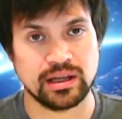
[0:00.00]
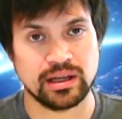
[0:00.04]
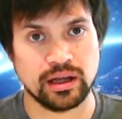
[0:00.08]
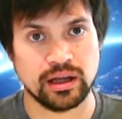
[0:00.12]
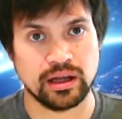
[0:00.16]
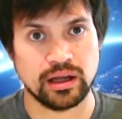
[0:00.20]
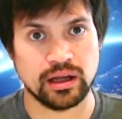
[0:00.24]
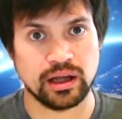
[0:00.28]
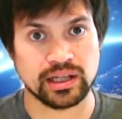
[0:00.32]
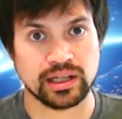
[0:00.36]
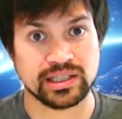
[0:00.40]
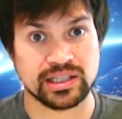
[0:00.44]

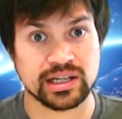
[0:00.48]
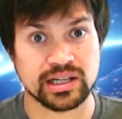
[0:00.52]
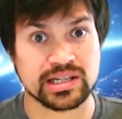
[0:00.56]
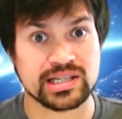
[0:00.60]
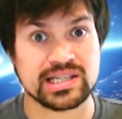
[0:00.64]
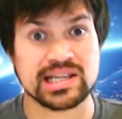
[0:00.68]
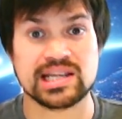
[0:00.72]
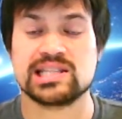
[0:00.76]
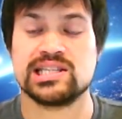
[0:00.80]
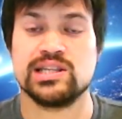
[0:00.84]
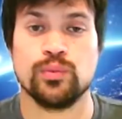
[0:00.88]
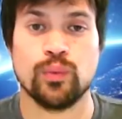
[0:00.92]
Uh, I did
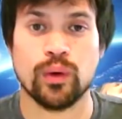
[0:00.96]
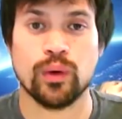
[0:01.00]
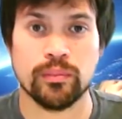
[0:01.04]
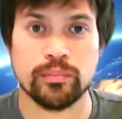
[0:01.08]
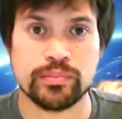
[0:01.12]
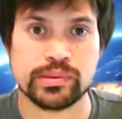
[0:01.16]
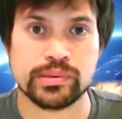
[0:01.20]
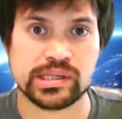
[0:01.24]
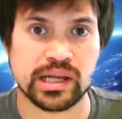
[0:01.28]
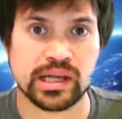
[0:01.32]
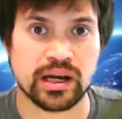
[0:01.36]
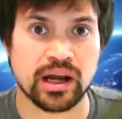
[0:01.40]

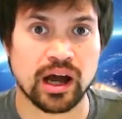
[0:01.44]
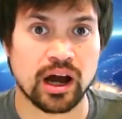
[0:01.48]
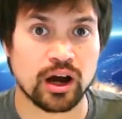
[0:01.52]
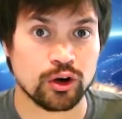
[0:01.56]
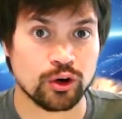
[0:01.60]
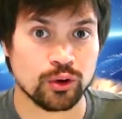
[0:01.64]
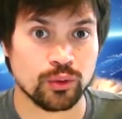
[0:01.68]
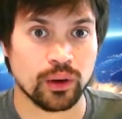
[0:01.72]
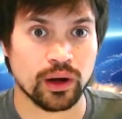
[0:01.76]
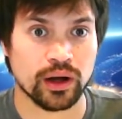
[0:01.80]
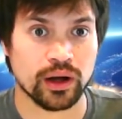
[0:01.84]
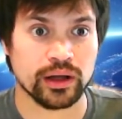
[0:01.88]
61%
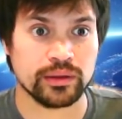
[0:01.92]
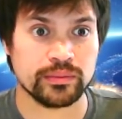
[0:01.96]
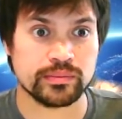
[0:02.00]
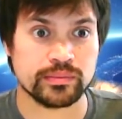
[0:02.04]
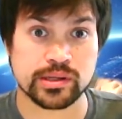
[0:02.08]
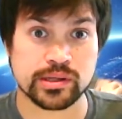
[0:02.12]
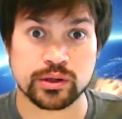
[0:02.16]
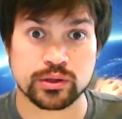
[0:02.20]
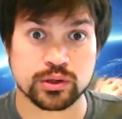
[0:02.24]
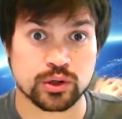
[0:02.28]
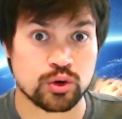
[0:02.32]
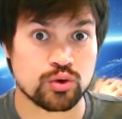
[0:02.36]
ROI.
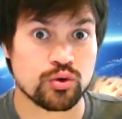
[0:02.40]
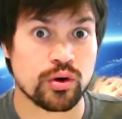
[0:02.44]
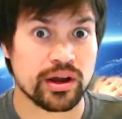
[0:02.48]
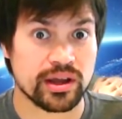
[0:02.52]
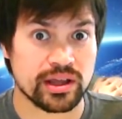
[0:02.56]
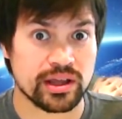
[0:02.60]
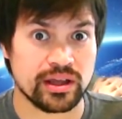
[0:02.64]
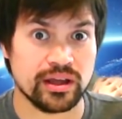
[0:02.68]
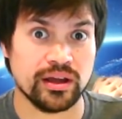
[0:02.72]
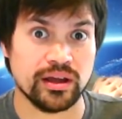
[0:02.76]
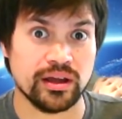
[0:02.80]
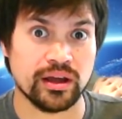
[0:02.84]
So it was a
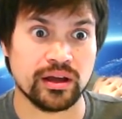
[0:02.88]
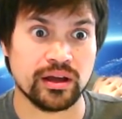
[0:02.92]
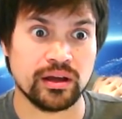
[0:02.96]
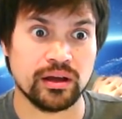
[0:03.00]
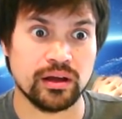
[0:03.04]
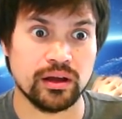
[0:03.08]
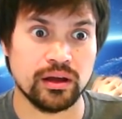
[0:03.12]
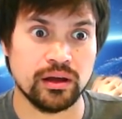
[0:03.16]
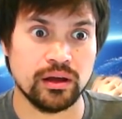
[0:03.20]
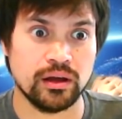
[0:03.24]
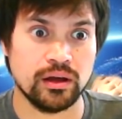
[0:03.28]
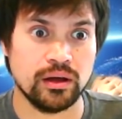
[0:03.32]
great year,
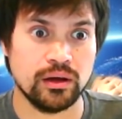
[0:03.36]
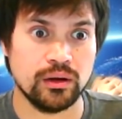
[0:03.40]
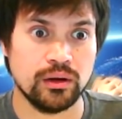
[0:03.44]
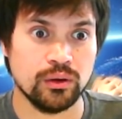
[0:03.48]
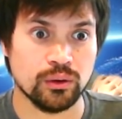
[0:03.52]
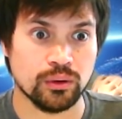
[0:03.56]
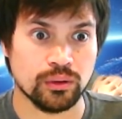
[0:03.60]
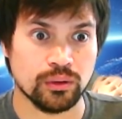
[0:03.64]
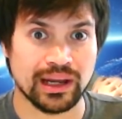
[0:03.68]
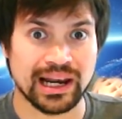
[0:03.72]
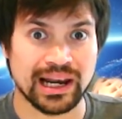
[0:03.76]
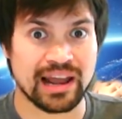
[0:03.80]

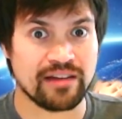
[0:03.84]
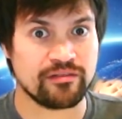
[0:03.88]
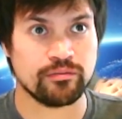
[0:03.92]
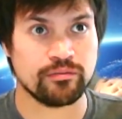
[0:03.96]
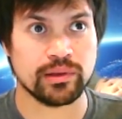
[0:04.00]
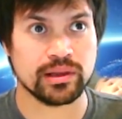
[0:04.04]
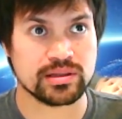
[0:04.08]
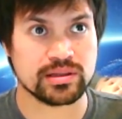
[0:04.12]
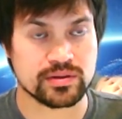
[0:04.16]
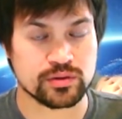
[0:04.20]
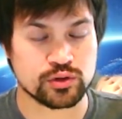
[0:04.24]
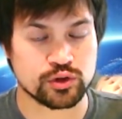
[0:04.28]
or 11
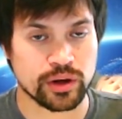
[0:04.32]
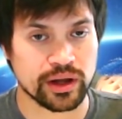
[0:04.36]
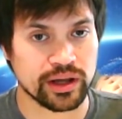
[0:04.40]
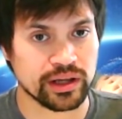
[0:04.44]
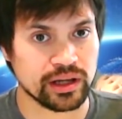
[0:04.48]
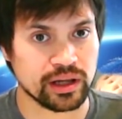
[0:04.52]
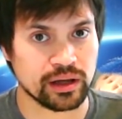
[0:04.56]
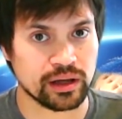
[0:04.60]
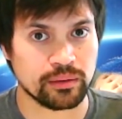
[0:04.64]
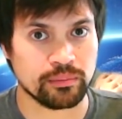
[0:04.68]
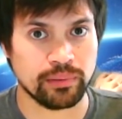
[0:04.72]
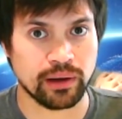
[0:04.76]
months of
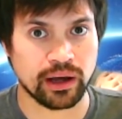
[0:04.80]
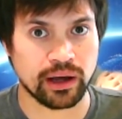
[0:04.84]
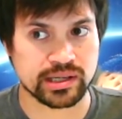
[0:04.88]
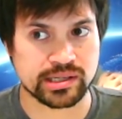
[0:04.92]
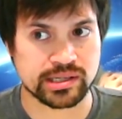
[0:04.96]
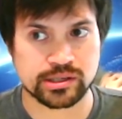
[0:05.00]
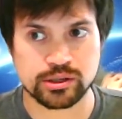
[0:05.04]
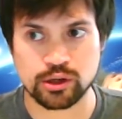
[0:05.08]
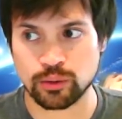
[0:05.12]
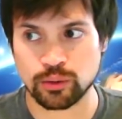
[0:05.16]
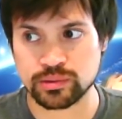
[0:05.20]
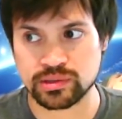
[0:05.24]
trading. But I
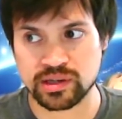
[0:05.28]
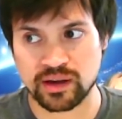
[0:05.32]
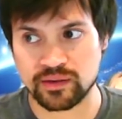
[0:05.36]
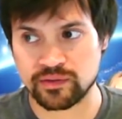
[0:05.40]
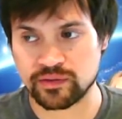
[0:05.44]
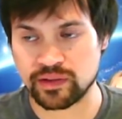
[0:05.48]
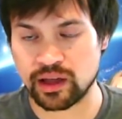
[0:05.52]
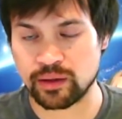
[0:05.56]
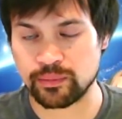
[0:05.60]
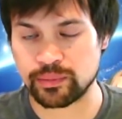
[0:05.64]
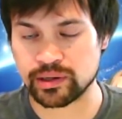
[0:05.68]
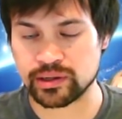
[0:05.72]
stopped
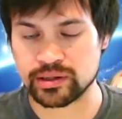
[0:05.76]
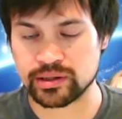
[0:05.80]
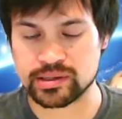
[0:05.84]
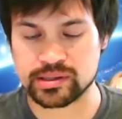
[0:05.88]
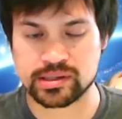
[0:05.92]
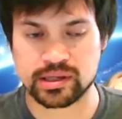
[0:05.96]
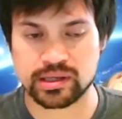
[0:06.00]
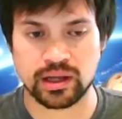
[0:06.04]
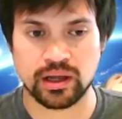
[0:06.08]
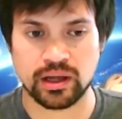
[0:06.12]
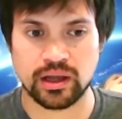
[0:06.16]
after that because,